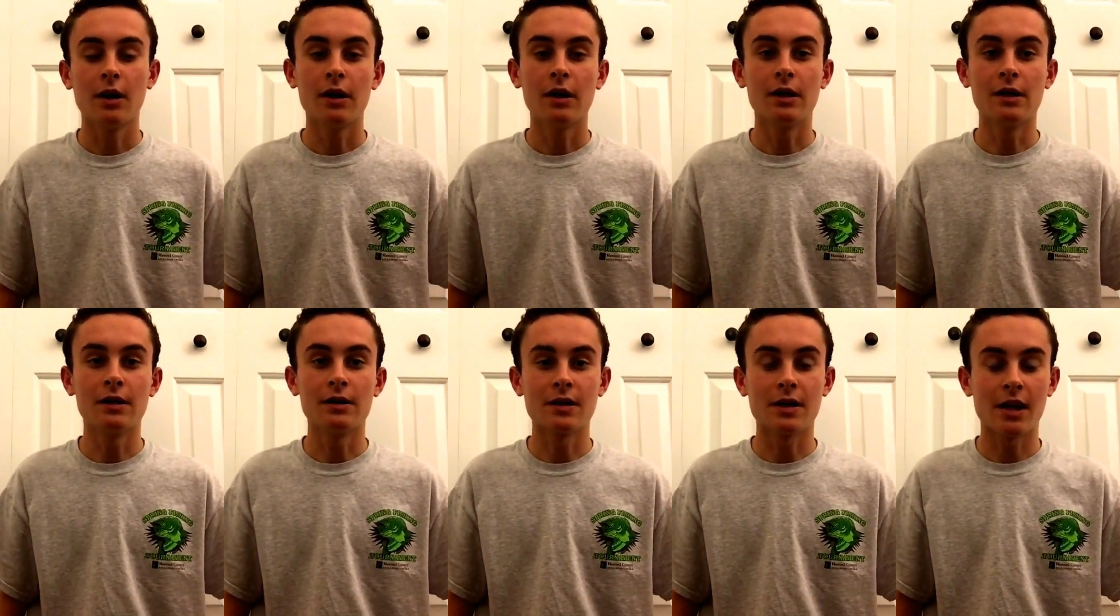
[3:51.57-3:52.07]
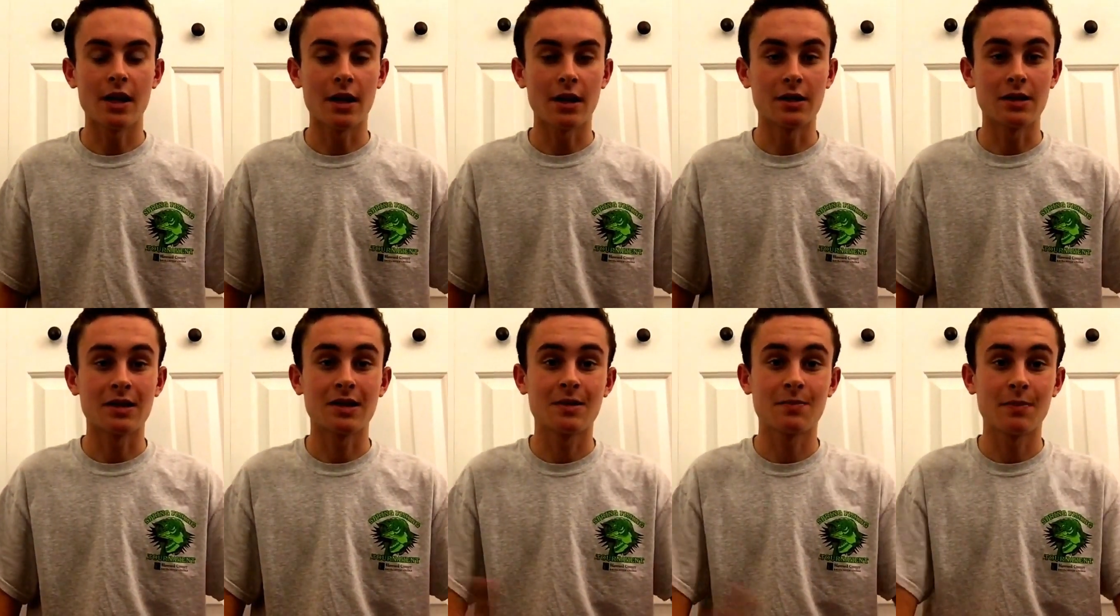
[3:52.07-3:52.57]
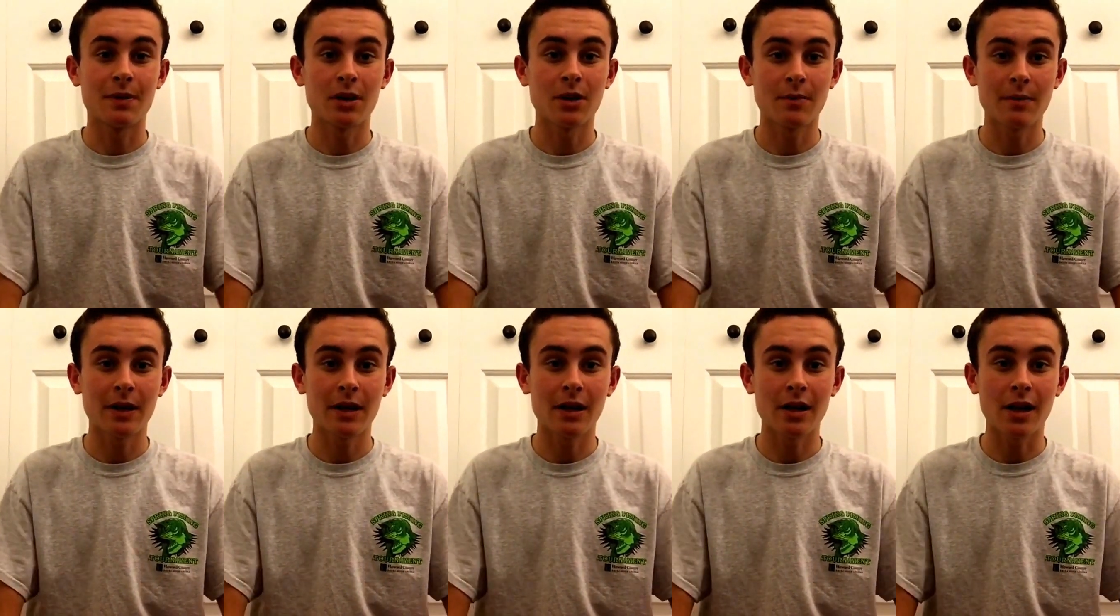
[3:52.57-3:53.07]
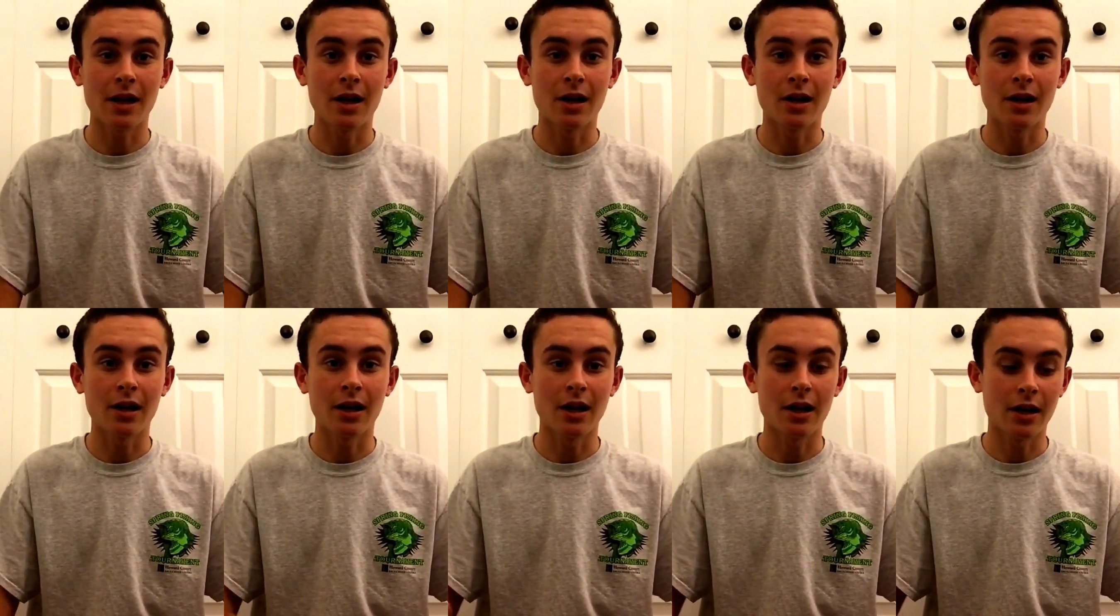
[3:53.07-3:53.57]
is a spinnerbait
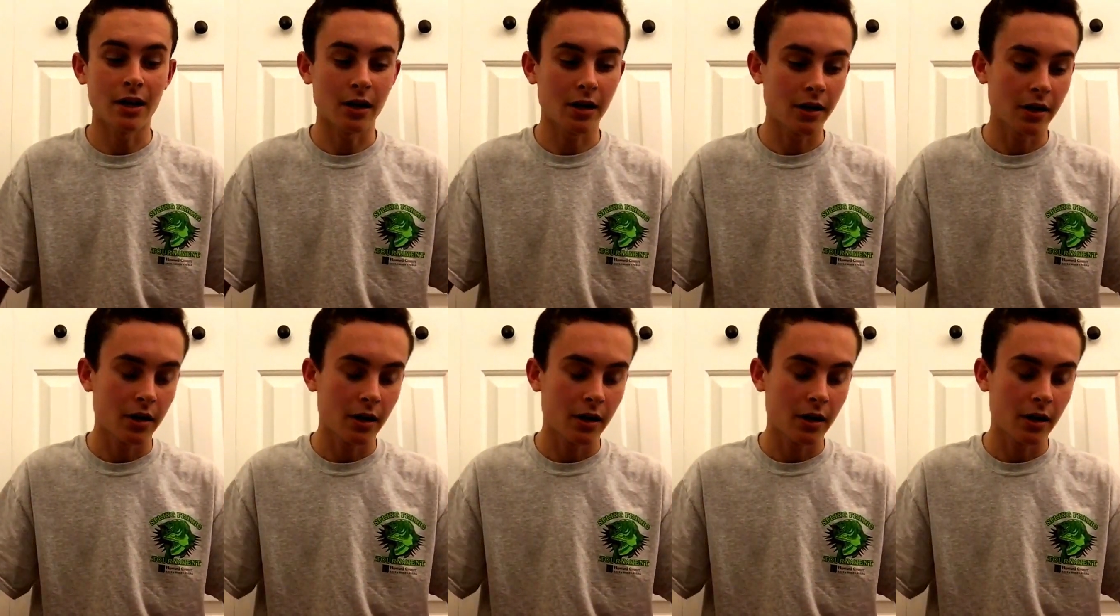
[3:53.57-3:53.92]
and a